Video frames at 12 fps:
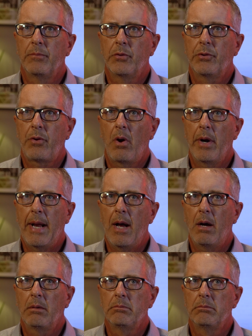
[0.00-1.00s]
start
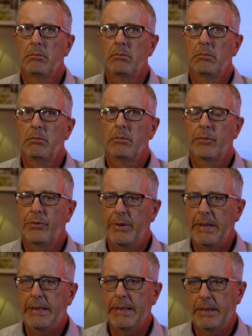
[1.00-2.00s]
out
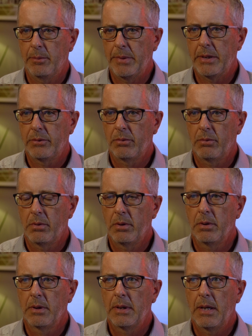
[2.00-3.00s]
seeking a mentor.